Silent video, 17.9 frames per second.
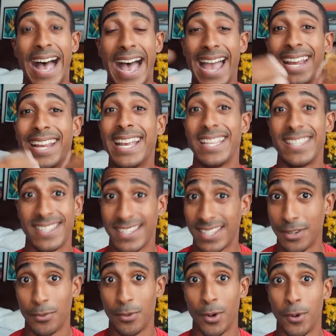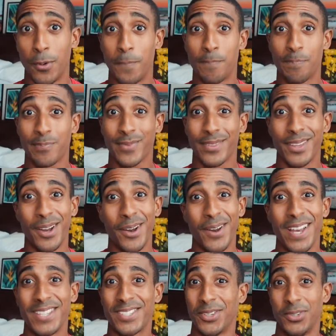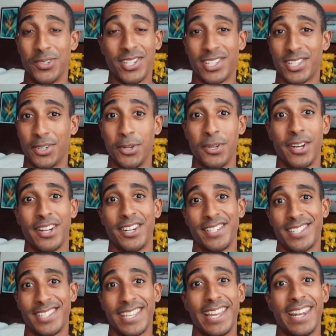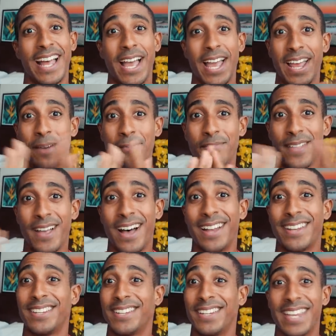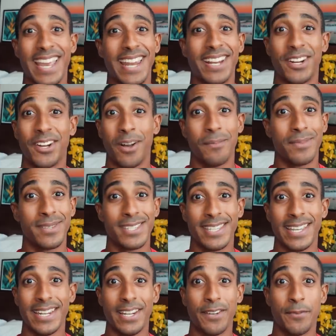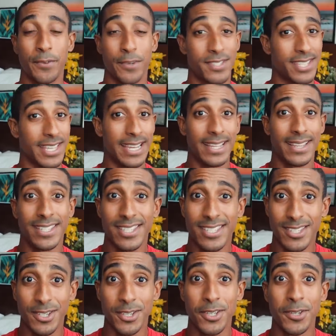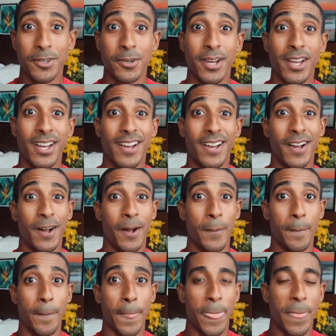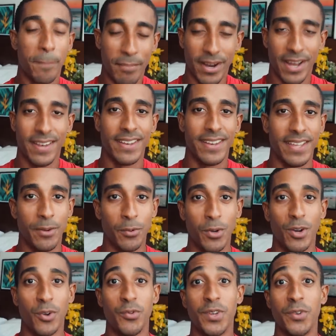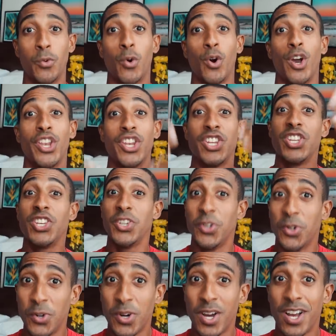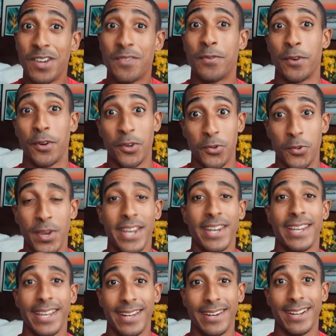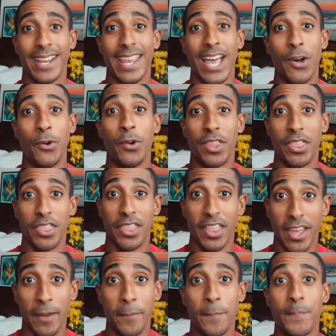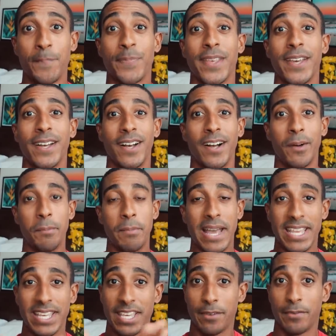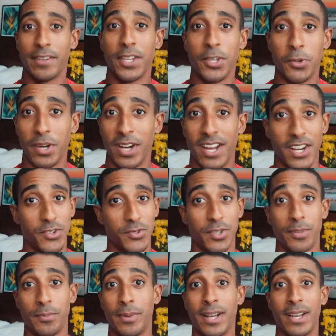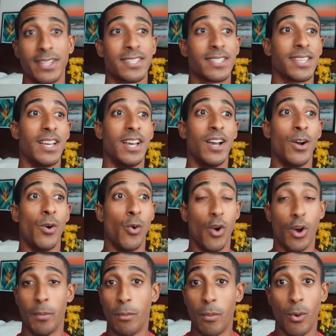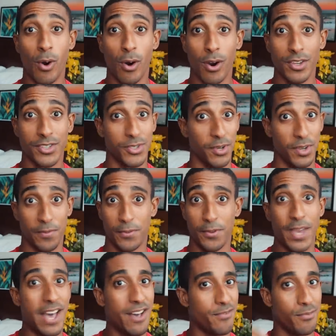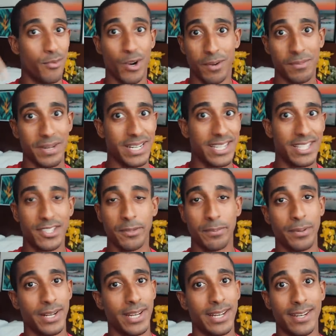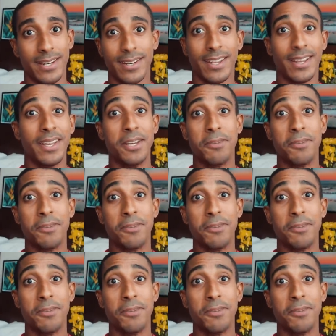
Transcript: I get zero. All right, so just so you understand, I am not getting compensated for saying this to you, but they will reward you for creating an account with them by giving you $100 or more. So if you have more money to put in,